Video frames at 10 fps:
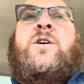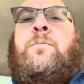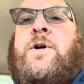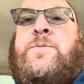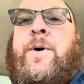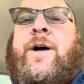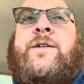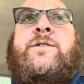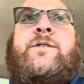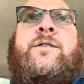are push
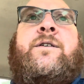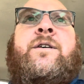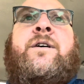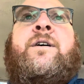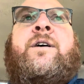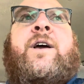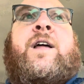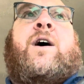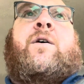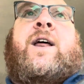buttons. You
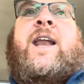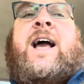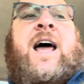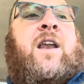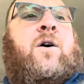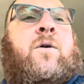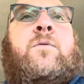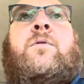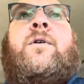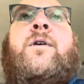know, and then they got a
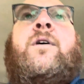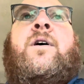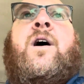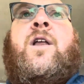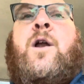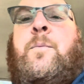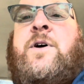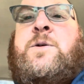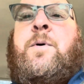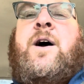little a little
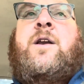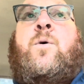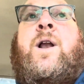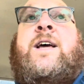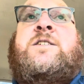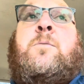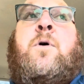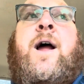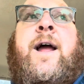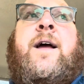push button to release the
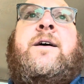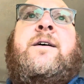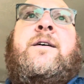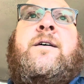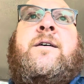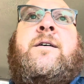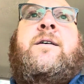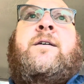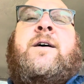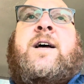brake.
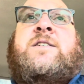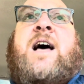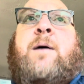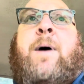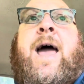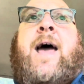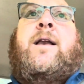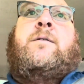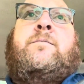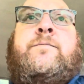It's not bad.
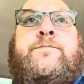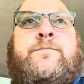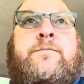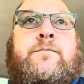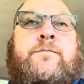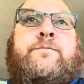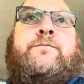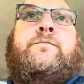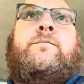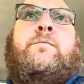
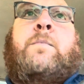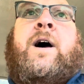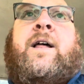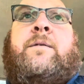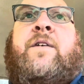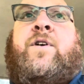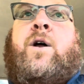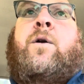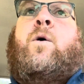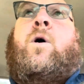But if you
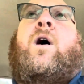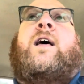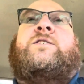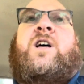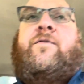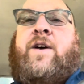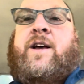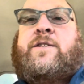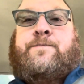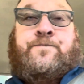don't know where all that stuff is,